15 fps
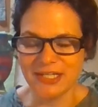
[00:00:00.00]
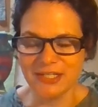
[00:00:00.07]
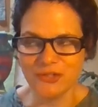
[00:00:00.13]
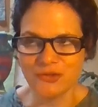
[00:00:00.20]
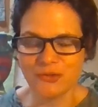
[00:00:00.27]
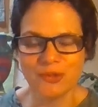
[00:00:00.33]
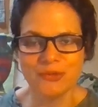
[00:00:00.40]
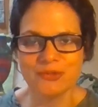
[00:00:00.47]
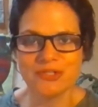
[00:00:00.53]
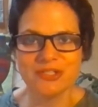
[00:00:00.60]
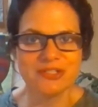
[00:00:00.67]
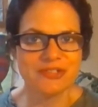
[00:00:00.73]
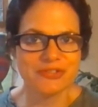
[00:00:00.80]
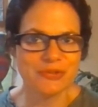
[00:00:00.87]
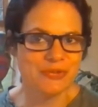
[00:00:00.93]
Intro to
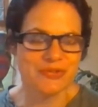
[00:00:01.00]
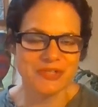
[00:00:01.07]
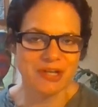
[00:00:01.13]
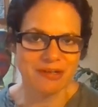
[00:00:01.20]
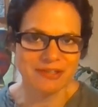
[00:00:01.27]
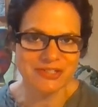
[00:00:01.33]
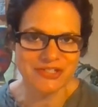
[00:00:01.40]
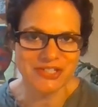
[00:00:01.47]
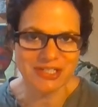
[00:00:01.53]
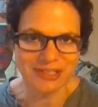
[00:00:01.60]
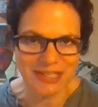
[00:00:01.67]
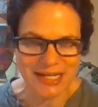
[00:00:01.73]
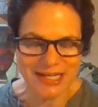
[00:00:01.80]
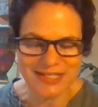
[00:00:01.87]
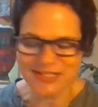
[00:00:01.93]
Sociology
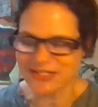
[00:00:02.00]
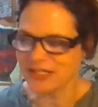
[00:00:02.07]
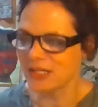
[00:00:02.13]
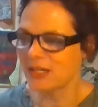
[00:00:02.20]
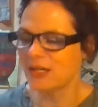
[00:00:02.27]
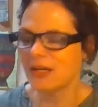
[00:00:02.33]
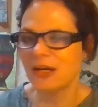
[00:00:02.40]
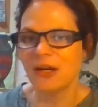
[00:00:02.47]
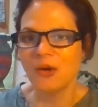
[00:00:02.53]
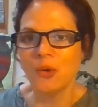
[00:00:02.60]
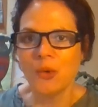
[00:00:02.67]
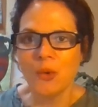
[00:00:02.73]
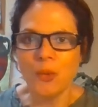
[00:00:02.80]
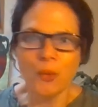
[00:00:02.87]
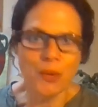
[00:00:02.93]
class.
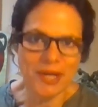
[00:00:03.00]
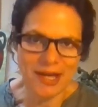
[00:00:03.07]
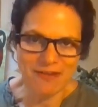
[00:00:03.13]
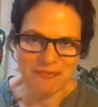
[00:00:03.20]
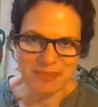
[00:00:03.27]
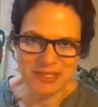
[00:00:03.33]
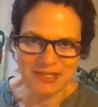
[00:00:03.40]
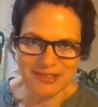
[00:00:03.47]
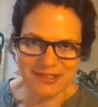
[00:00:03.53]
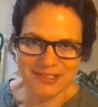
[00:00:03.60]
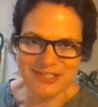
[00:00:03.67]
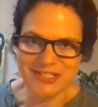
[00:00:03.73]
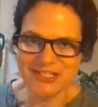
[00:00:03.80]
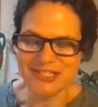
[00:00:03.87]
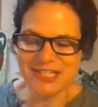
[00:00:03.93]
We have begun.
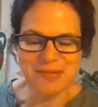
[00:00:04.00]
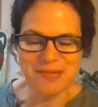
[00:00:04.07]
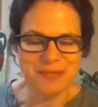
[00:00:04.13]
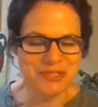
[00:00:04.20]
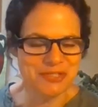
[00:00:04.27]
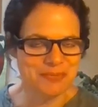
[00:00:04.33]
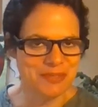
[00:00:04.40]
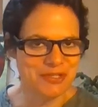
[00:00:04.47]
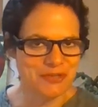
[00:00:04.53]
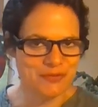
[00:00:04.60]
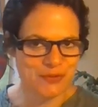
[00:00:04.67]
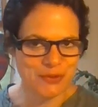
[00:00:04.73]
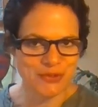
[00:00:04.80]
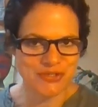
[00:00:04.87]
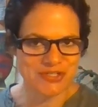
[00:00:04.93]
Today must be the
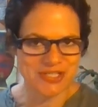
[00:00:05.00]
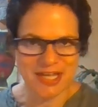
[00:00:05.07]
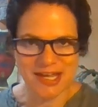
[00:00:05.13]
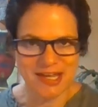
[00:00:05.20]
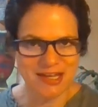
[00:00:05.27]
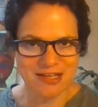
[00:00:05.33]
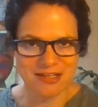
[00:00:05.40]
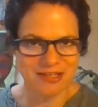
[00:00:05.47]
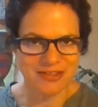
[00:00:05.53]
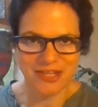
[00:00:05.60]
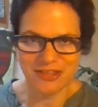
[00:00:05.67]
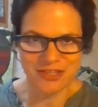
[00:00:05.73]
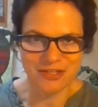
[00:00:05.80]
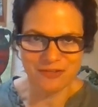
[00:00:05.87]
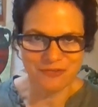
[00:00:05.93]
first day that
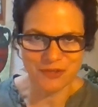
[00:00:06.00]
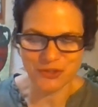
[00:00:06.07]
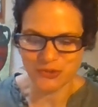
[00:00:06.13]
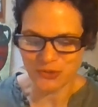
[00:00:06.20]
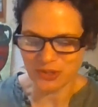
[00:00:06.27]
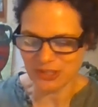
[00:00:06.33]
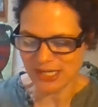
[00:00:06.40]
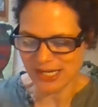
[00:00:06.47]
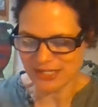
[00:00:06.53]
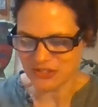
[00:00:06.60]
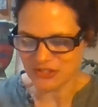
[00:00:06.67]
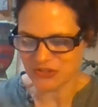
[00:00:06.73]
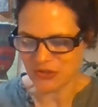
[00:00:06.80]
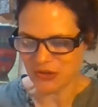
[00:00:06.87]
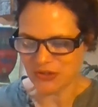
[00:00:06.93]
the official class
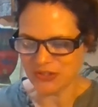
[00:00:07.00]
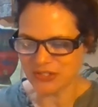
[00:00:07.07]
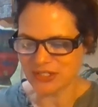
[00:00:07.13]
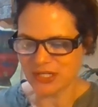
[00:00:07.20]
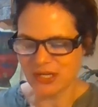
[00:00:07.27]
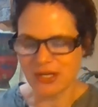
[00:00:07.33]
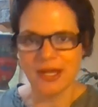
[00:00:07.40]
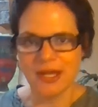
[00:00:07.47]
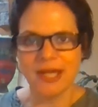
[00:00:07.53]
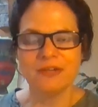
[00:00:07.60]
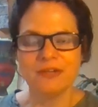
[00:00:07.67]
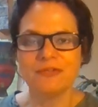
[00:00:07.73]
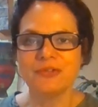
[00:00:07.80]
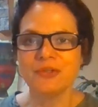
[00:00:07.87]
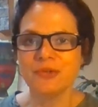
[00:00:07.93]
starts, and a
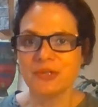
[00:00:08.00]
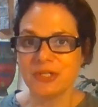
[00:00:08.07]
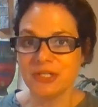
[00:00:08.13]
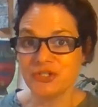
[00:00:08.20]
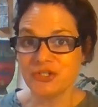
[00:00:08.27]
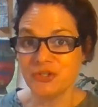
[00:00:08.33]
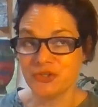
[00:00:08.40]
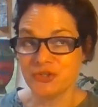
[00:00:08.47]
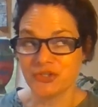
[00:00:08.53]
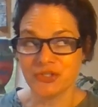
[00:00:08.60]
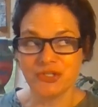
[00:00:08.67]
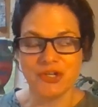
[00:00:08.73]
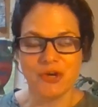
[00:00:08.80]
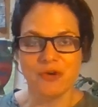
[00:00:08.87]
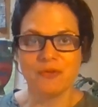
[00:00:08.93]
few things you should
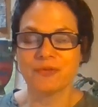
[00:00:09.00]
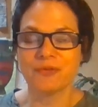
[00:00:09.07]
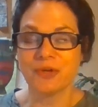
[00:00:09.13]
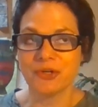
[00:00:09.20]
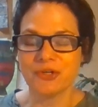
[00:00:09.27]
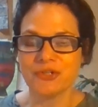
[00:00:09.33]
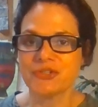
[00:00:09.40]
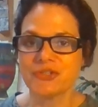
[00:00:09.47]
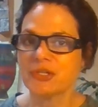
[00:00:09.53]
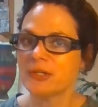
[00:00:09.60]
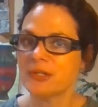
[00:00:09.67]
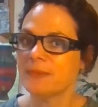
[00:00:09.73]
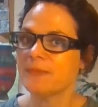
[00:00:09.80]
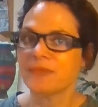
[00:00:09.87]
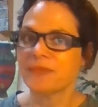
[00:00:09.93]
know. First,
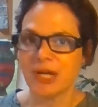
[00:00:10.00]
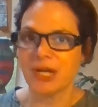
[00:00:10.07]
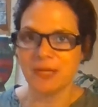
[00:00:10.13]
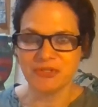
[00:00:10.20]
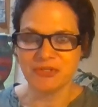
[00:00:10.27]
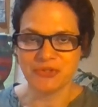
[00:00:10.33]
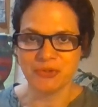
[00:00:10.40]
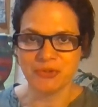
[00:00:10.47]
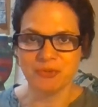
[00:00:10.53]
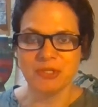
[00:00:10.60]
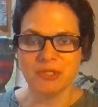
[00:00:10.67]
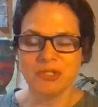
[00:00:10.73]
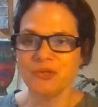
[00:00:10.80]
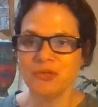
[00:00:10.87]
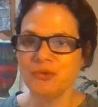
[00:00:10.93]
I'm
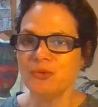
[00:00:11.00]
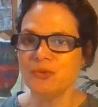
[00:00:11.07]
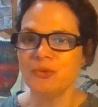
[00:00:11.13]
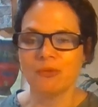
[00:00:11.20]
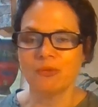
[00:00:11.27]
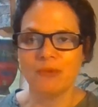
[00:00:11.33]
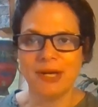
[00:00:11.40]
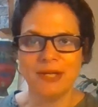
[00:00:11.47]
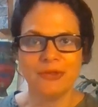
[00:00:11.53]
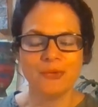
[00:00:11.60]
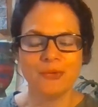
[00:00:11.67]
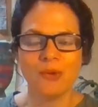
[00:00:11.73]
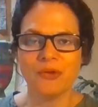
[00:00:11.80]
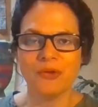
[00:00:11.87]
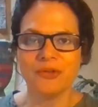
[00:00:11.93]
assuming you read through
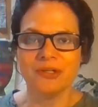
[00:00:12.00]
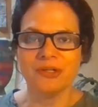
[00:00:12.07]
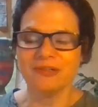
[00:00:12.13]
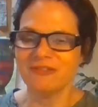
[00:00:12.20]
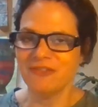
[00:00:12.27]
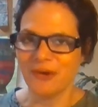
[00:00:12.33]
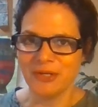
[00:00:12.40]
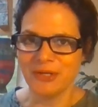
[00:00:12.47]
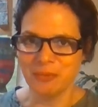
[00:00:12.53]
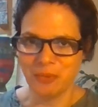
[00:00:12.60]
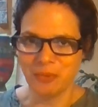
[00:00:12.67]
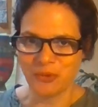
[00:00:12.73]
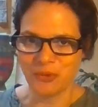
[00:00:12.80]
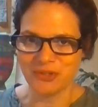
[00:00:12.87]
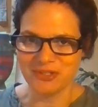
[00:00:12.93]
all the very
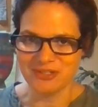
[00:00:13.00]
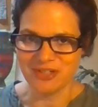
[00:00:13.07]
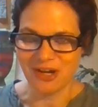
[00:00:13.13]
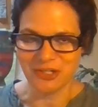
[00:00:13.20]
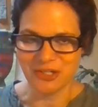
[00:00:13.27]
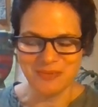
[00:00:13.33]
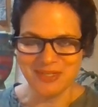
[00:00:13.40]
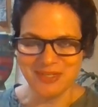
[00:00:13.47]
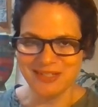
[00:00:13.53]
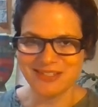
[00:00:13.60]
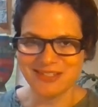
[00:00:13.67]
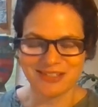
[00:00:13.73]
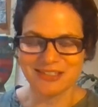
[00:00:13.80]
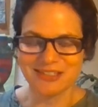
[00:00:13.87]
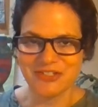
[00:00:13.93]
important
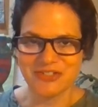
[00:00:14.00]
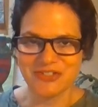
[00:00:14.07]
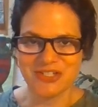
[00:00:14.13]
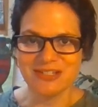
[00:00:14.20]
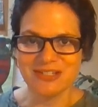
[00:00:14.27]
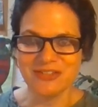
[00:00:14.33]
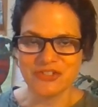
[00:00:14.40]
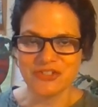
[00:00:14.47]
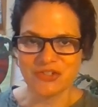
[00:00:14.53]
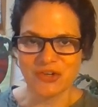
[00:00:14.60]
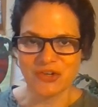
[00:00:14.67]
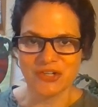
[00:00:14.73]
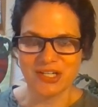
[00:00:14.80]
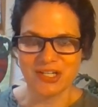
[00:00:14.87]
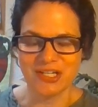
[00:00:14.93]
documents listed in the
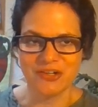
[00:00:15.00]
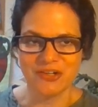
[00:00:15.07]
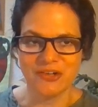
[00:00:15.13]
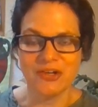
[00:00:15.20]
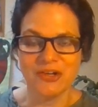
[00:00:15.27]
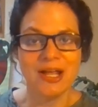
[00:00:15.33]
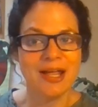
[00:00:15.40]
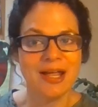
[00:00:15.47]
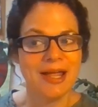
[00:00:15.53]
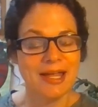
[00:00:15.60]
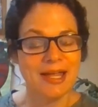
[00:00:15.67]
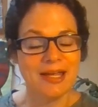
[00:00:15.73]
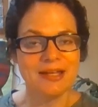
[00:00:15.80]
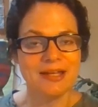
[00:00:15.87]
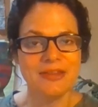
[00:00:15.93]
start here,
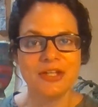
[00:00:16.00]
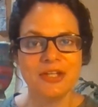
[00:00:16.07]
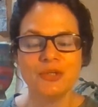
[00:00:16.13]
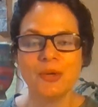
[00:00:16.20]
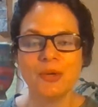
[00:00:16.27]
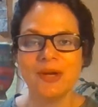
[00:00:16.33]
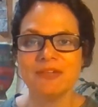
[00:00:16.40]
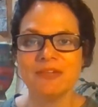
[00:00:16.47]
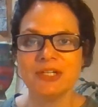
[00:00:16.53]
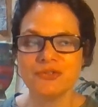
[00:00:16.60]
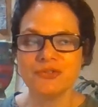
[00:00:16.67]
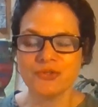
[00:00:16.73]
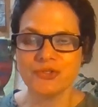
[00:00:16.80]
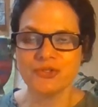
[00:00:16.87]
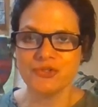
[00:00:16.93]
and that you have
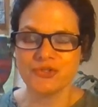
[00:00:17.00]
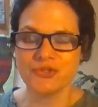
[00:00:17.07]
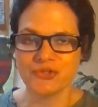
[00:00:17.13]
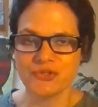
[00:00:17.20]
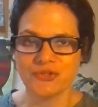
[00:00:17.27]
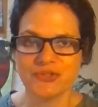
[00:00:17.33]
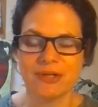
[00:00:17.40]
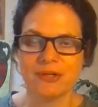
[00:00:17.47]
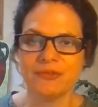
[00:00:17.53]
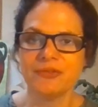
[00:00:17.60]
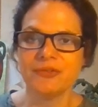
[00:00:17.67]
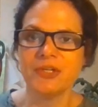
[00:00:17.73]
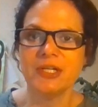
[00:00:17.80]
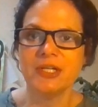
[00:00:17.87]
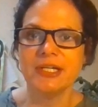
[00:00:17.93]
introduced yourself
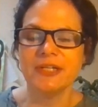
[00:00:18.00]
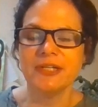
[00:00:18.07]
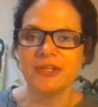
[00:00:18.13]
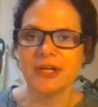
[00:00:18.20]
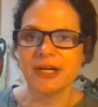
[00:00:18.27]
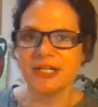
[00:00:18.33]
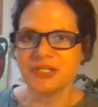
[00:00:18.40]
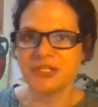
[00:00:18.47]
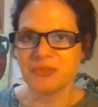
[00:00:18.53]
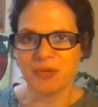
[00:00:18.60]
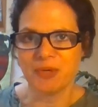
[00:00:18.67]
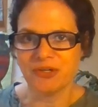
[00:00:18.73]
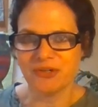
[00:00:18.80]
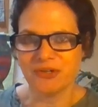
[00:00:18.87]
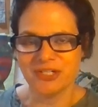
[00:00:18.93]
in the
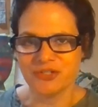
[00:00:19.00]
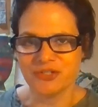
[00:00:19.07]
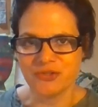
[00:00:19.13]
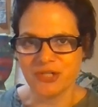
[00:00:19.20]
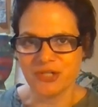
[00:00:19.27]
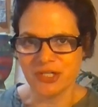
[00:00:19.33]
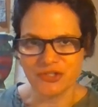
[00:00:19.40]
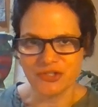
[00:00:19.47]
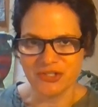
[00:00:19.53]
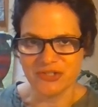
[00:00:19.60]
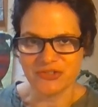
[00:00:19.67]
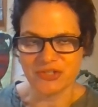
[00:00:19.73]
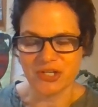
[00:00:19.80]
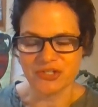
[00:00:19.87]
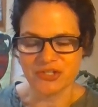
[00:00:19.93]
icebreaker introduction
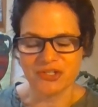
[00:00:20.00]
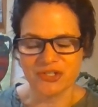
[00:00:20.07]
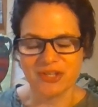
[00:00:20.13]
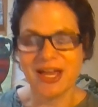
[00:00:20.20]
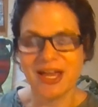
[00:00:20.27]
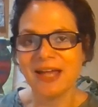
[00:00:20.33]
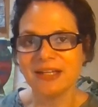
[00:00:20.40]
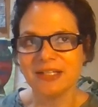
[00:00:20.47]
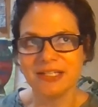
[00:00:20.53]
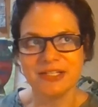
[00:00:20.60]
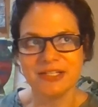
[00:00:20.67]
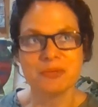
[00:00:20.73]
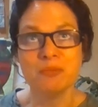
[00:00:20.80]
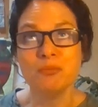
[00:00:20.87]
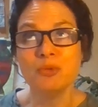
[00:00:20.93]
discussion. That
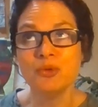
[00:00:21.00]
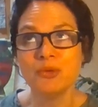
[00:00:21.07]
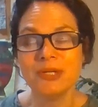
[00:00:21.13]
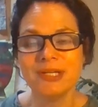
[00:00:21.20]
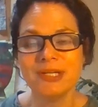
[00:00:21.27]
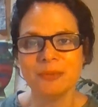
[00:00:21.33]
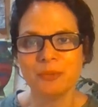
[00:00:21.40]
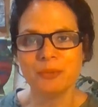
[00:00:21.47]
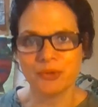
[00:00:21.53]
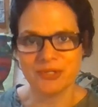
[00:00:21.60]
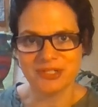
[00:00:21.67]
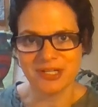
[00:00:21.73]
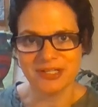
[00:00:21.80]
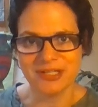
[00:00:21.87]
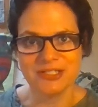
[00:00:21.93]
is muy
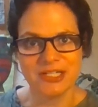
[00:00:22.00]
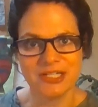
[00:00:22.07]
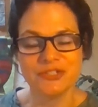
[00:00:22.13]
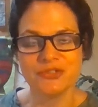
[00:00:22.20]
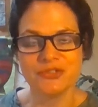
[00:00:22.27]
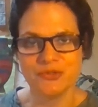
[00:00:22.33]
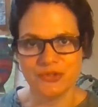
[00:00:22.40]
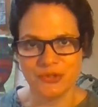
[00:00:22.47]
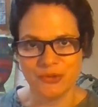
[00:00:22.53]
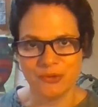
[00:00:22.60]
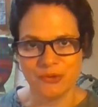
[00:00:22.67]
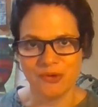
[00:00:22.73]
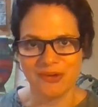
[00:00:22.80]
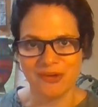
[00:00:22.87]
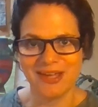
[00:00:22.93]
importante to do,
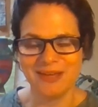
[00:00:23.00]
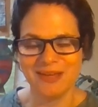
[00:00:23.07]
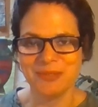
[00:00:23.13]
okay?